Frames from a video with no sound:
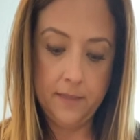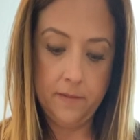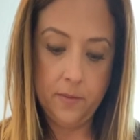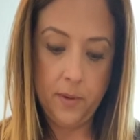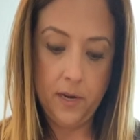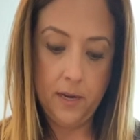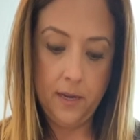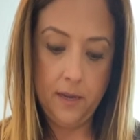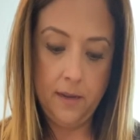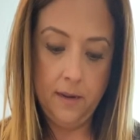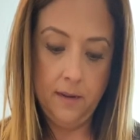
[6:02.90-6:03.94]
of the
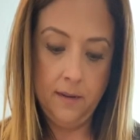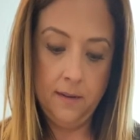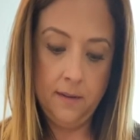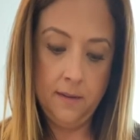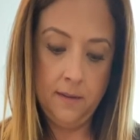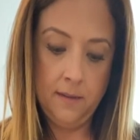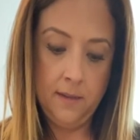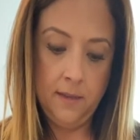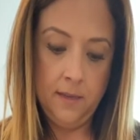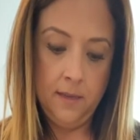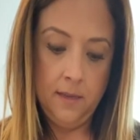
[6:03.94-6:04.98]
pocket.
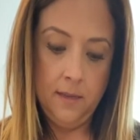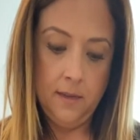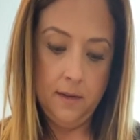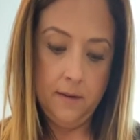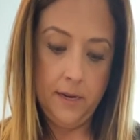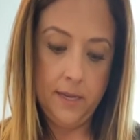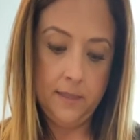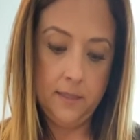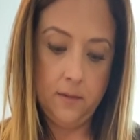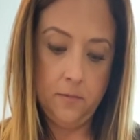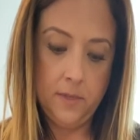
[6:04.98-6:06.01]
All right,
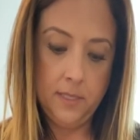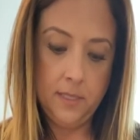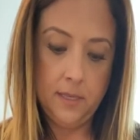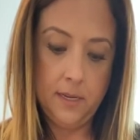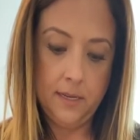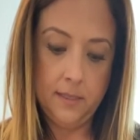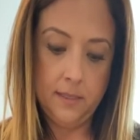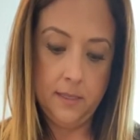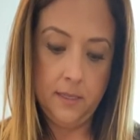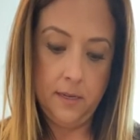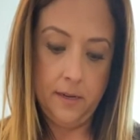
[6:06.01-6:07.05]
so once that is
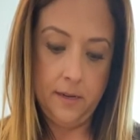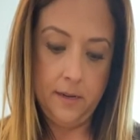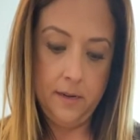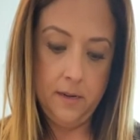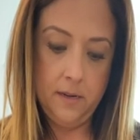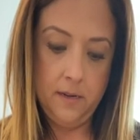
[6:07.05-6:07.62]
done,